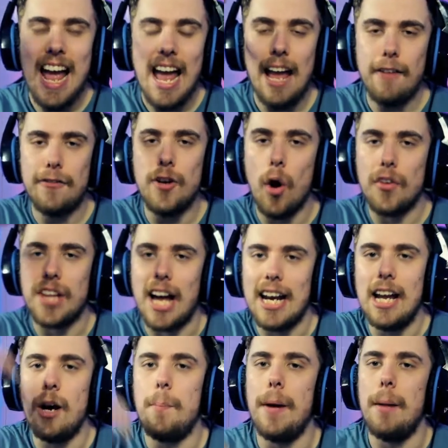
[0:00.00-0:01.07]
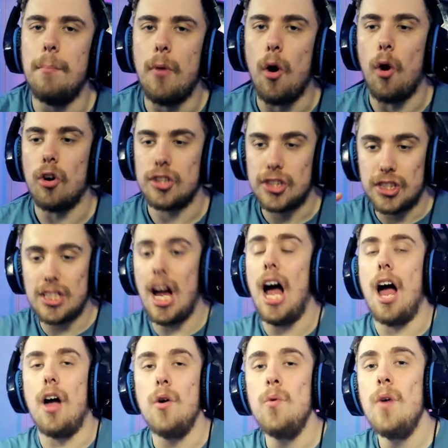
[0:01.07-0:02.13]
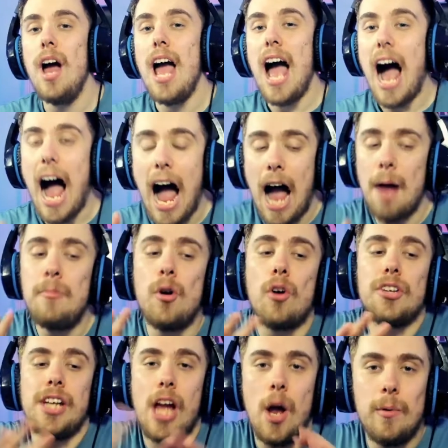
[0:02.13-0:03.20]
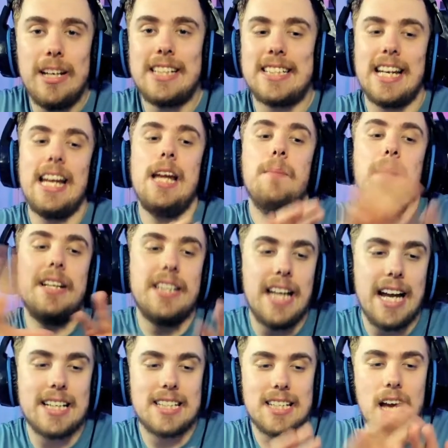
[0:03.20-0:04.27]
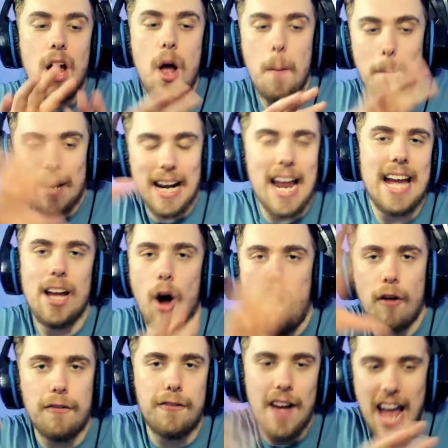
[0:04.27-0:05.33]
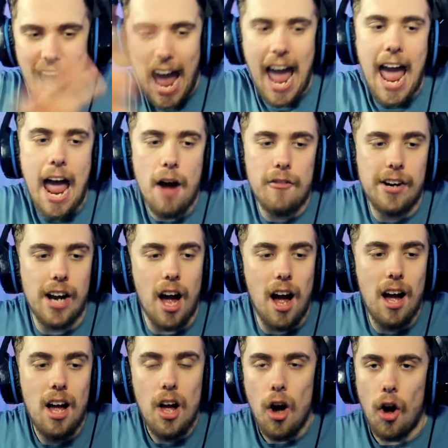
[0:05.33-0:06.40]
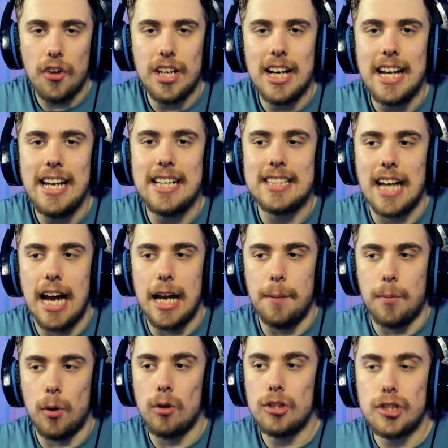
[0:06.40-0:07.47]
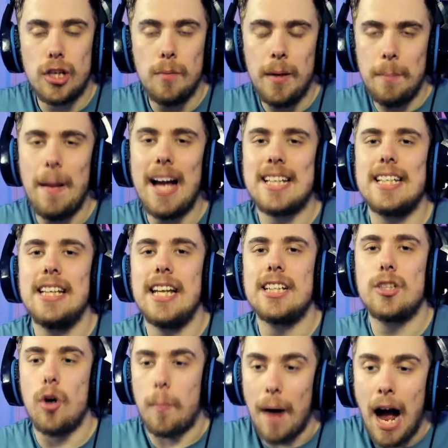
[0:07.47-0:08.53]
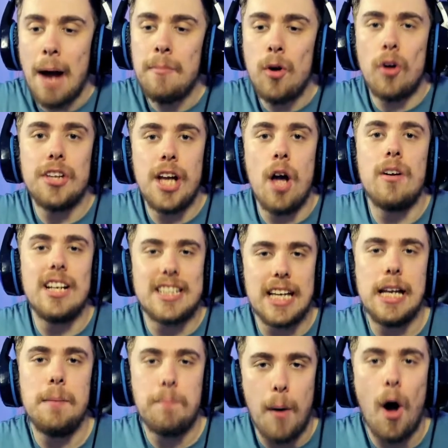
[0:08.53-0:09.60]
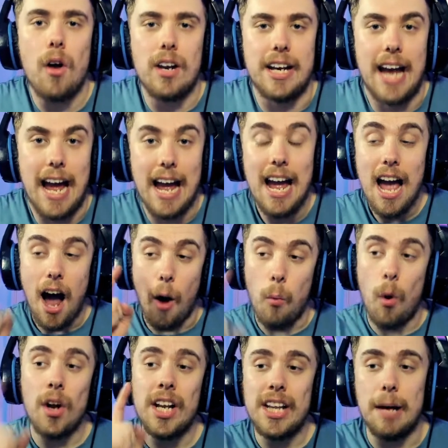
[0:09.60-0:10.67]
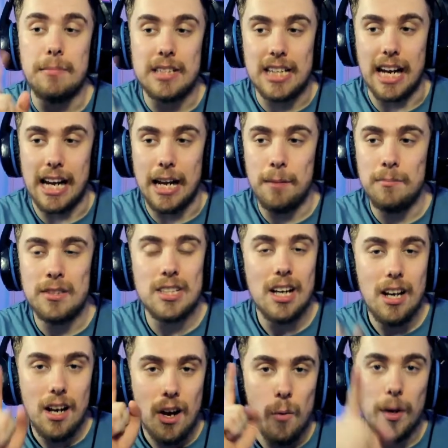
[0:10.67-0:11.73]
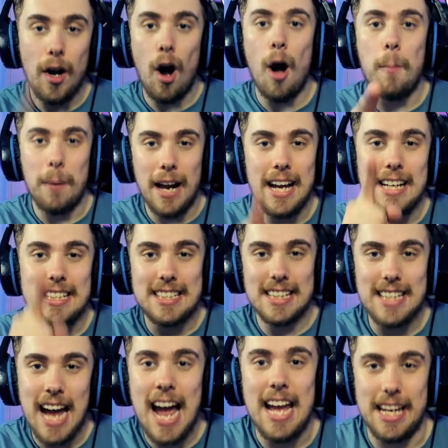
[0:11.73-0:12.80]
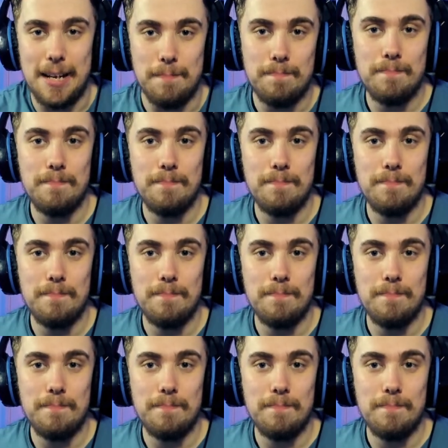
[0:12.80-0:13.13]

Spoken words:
if not that little bit more. So I'm not the only team in this playoff area on the league table to be messing this up. I'm not the only team bottling it, and one of them teams we are playing today.